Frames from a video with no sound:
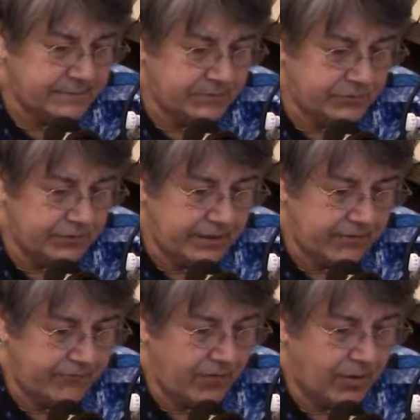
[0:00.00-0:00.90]
majority
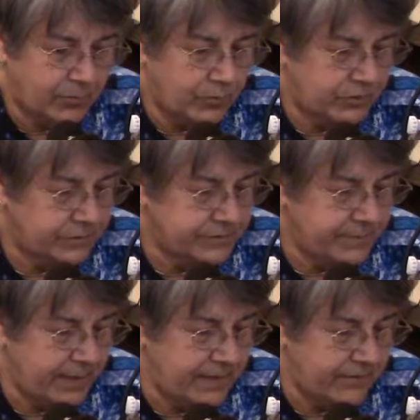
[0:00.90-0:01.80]
of farm workers,
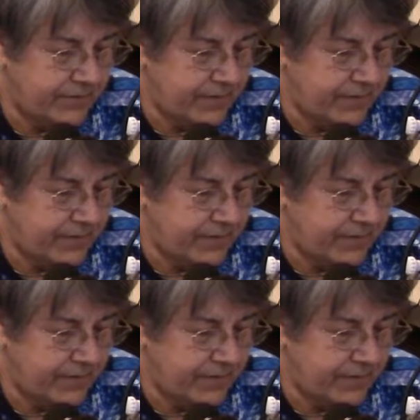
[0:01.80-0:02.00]
many of